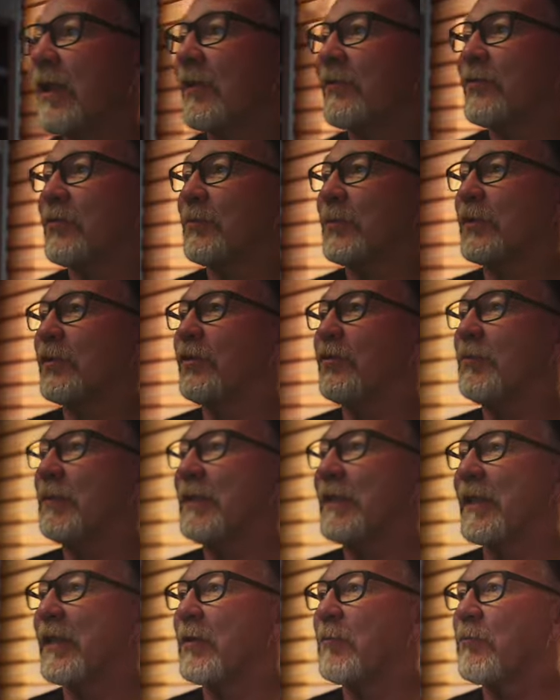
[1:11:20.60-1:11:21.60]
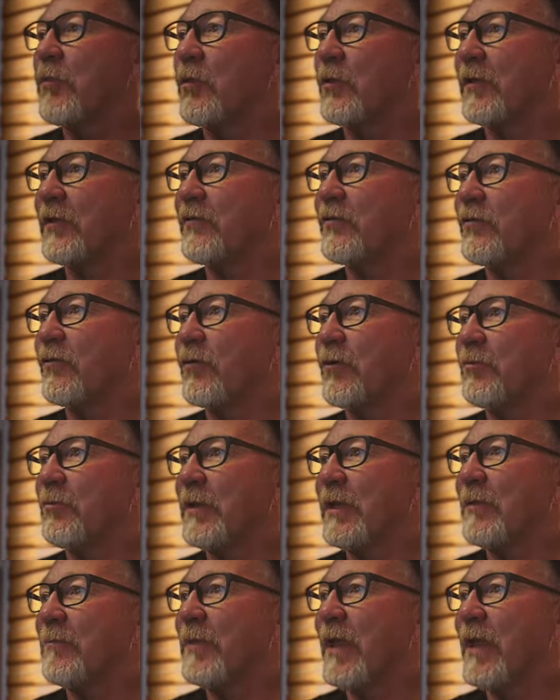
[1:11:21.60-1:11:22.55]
got some accumulated points, so it would be